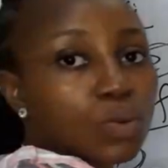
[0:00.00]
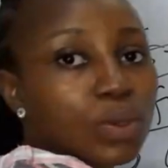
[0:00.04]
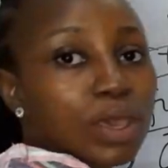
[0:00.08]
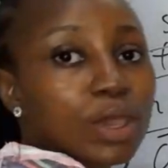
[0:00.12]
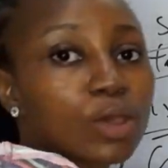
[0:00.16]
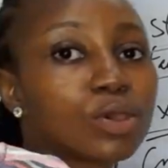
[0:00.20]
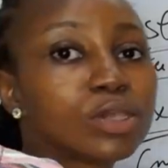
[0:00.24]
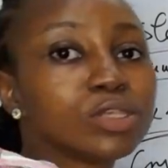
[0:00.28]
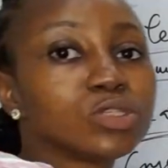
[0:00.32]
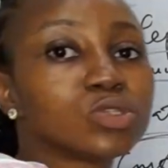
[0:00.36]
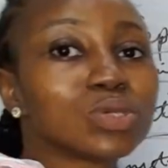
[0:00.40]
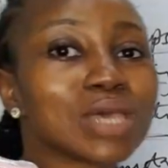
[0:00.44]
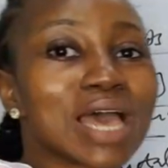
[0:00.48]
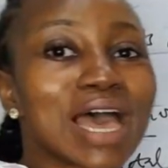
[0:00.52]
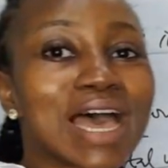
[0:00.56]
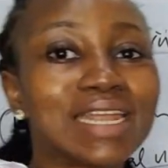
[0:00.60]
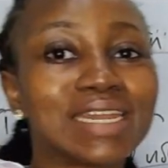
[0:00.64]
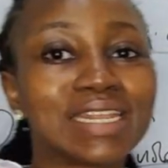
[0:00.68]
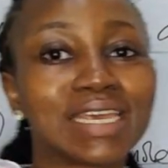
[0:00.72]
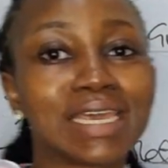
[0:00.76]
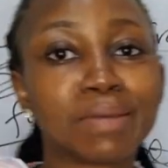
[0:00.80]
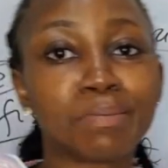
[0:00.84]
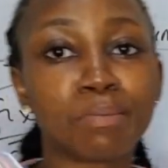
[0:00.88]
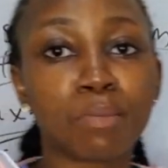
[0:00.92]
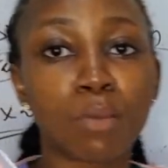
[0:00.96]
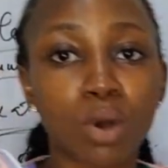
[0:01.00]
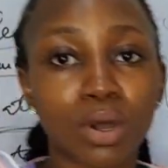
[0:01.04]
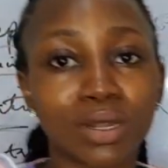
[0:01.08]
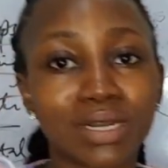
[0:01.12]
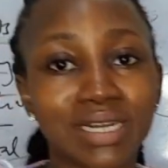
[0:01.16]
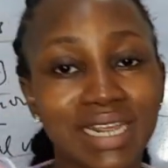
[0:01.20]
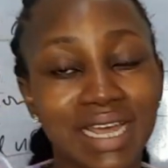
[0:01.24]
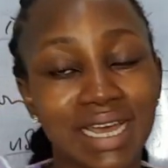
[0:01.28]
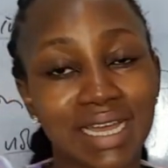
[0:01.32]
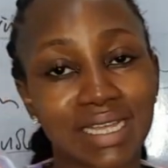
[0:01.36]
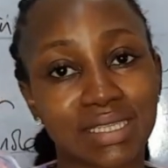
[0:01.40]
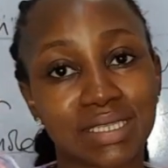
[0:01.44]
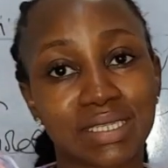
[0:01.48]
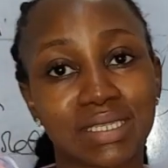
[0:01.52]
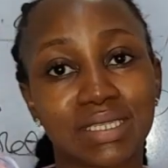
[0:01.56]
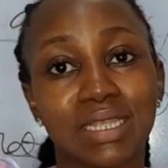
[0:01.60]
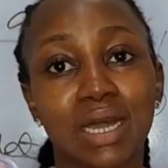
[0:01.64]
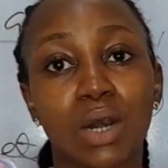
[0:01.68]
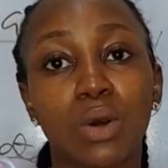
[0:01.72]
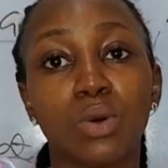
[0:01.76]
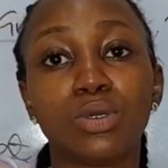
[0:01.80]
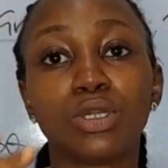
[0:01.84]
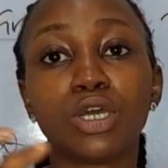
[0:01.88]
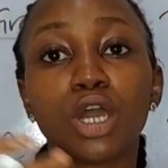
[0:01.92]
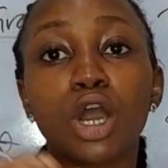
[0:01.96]
we're going to add a mordant that
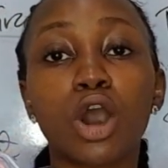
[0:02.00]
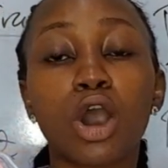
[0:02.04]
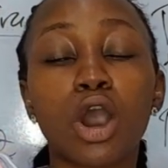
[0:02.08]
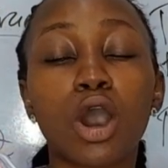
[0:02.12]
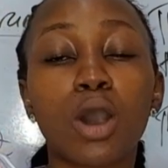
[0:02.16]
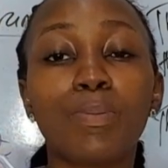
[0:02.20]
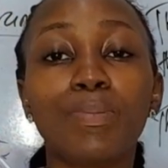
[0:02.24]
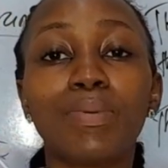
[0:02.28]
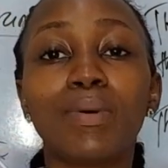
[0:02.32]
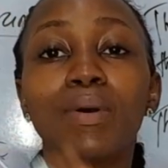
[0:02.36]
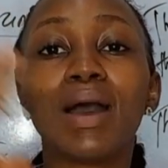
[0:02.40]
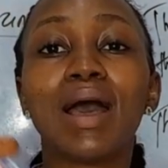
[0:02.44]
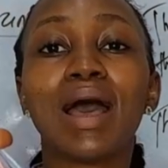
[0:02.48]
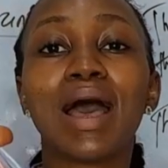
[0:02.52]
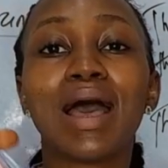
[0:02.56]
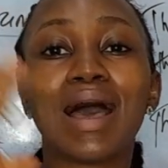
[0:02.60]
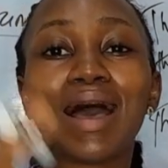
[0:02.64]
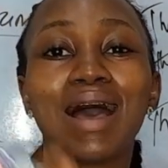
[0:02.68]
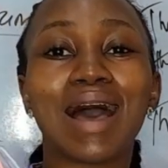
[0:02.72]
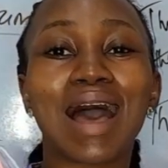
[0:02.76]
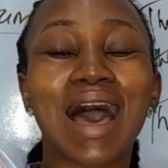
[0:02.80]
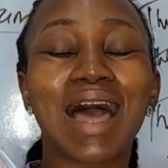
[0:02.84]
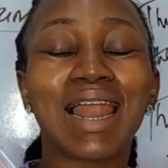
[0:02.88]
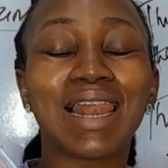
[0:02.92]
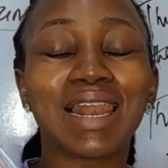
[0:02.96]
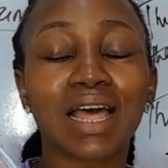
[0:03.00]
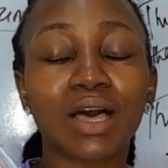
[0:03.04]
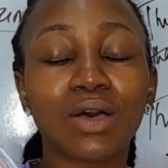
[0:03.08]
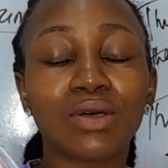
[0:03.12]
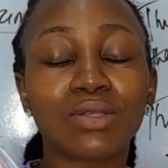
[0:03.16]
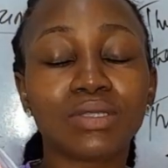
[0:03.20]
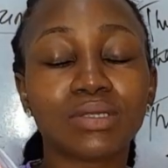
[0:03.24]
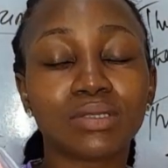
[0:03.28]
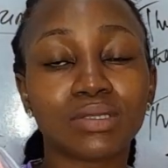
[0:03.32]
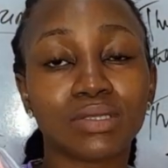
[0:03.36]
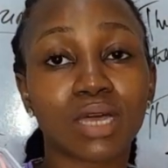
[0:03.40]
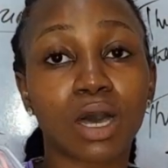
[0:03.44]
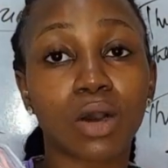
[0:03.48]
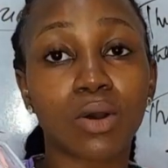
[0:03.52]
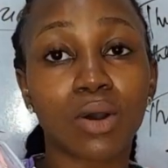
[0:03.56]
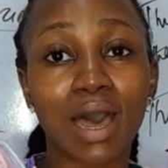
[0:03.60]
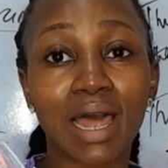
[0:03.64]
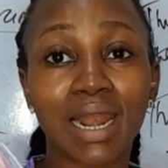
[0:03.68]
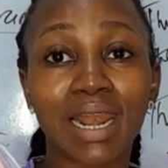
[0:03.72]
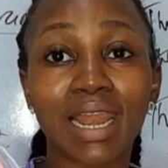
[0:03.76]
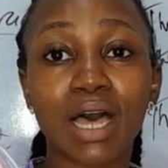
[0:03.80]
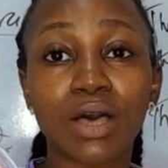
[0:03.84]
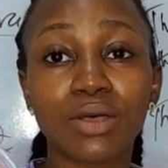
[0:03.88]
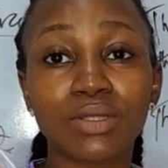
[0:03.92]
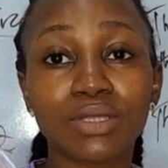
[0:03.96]
would help
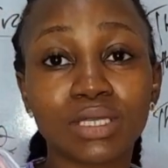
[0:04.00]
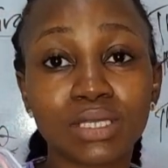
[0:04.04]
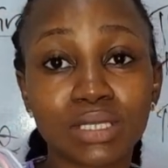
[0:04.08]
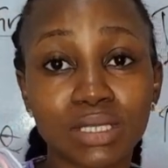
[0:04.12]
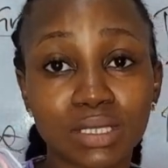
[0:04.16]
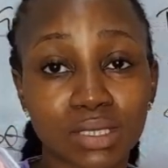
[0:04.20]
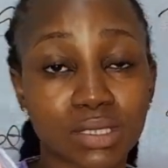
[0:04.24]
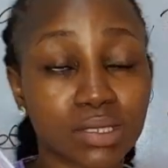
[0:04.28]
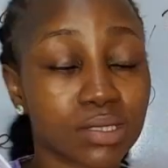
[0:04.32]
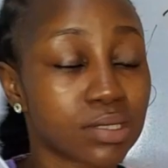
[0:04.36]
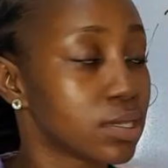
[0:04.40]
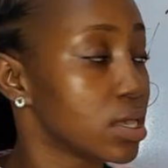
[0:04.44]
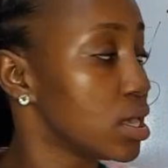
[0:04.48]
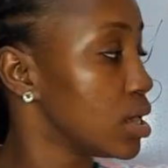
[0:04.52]
allow this